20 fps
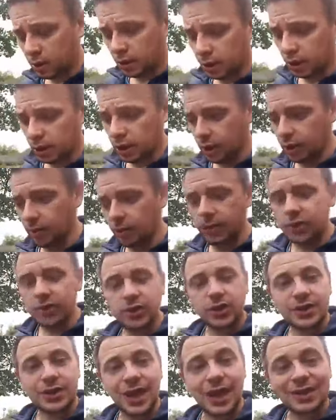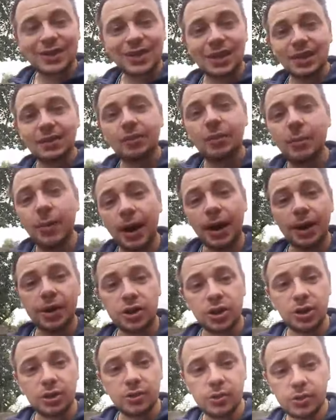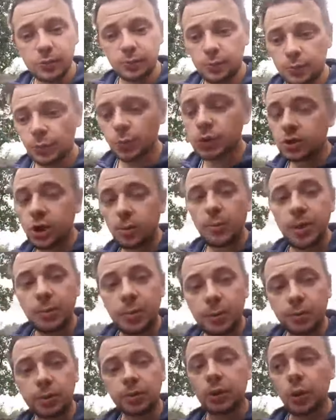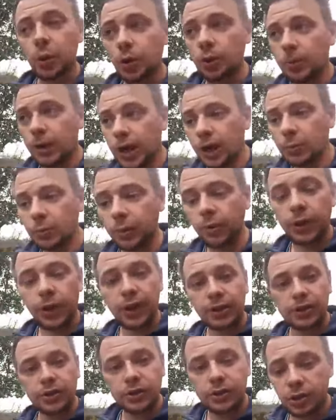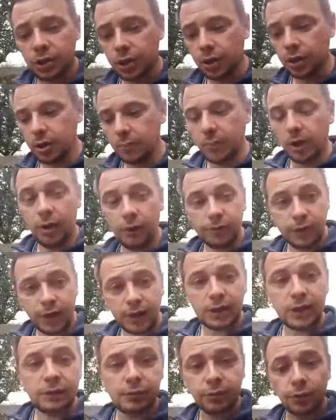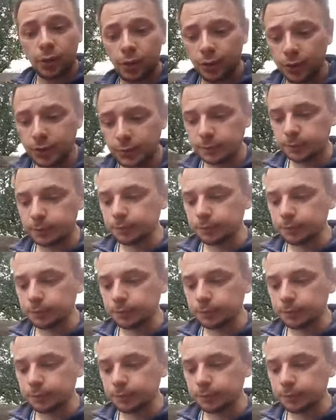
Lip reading: There's the Dicyleva marshes, which not many people know about, but that's off Ratcliffe Road.